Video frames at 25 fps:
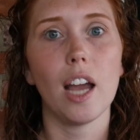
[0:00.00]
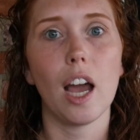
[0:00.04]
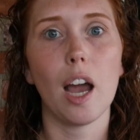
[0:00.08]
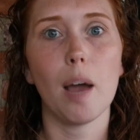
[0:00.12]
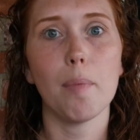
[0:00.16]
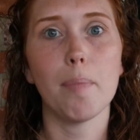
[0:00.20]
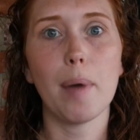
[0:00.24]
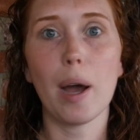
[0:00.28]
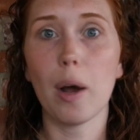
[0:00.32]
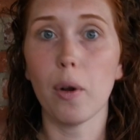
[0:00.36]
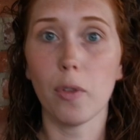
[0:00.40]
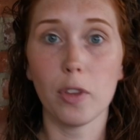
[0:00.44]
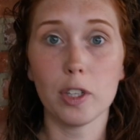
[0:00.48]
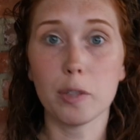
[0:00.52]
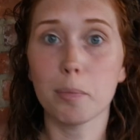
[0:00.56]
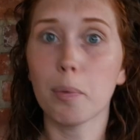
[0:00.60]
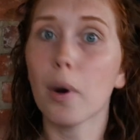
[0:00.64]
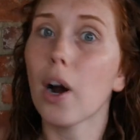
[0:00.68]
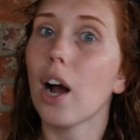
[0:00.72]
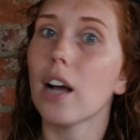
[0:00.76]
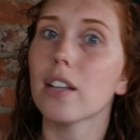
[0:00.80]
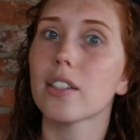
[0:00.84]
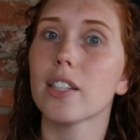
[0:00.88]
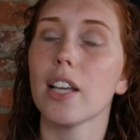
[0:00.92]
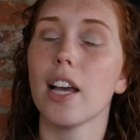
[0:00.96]
about this
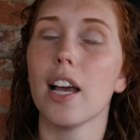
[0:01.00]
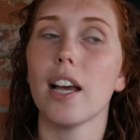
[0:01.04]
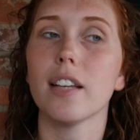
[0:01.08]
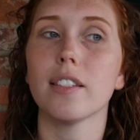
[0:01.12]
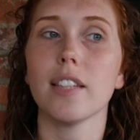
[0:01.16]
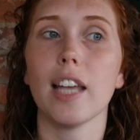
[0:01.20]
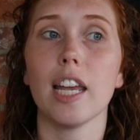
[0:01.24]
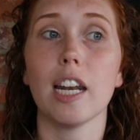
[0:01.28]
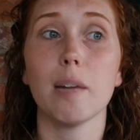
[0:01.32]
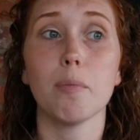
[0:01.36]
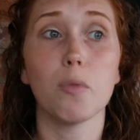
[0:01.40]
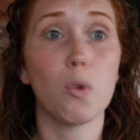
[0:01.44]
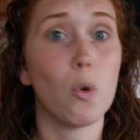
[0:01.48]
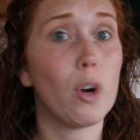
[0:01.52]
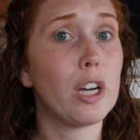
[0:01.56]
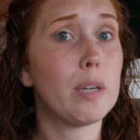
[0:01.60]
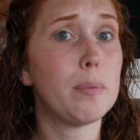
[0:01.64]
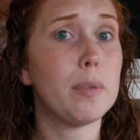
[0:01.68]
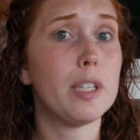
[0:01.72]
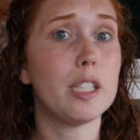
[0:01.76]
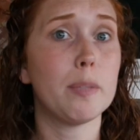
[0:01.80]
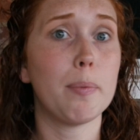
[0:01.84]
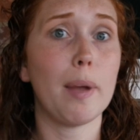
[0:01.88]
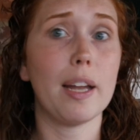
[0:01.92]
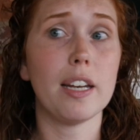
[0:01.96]
process, and I'm going to
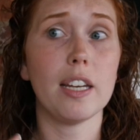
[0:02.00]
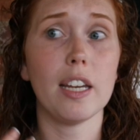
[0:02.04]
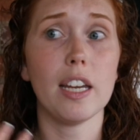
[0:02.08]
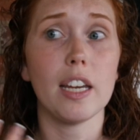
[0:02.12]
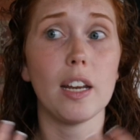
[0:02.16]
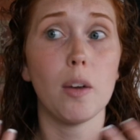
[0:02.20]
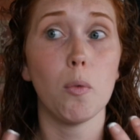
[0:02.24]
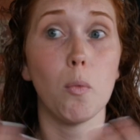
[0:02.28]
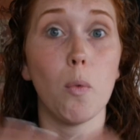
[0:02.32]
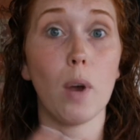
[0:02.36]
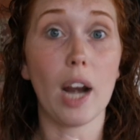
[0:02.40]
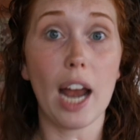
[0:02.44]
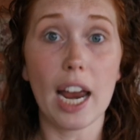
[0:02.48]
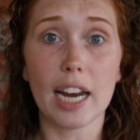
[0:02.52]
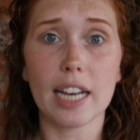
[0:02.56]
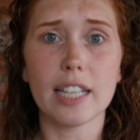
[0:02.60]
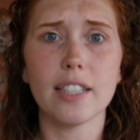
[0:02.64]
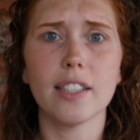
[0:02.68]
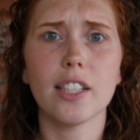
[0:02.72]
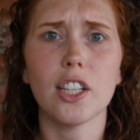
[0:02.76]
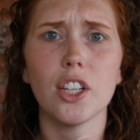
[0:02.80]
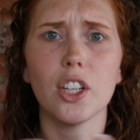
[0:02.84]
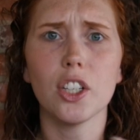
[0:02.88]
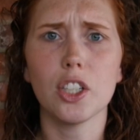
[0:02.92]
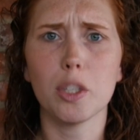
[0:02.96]
be spending what I
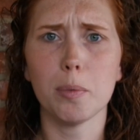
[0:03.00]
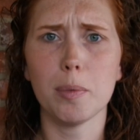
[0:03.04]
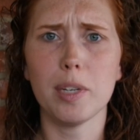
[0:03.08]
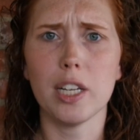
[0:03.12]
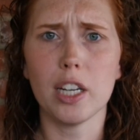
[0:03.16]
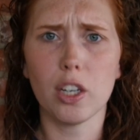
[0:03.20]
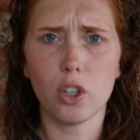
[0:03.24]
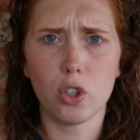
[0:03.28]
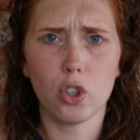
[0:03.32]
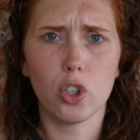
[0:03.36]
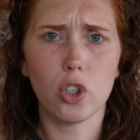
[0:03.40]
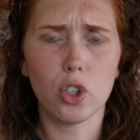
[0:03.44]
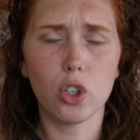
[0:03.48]
consider to be a